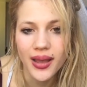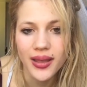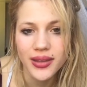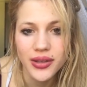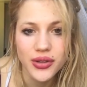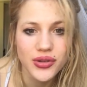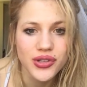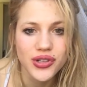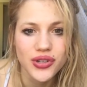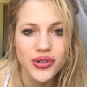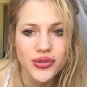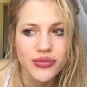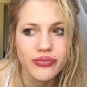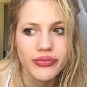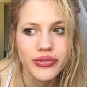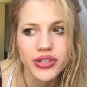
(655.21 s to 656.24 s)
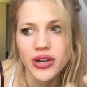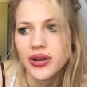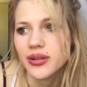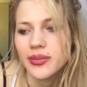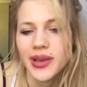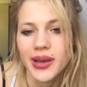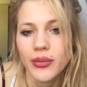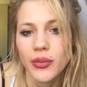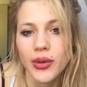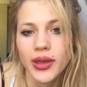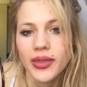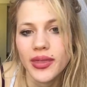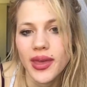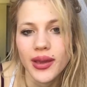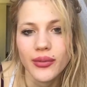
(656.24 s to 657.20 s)
YouTube started to become a
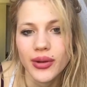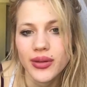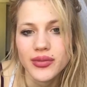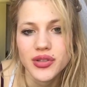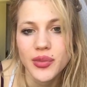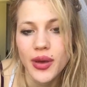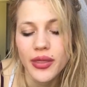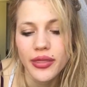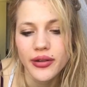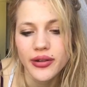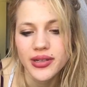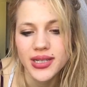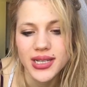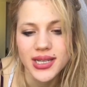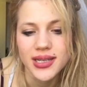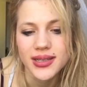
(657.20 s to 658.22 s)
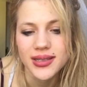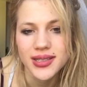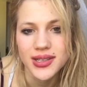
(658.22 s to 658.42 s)
big thing when I was about 13.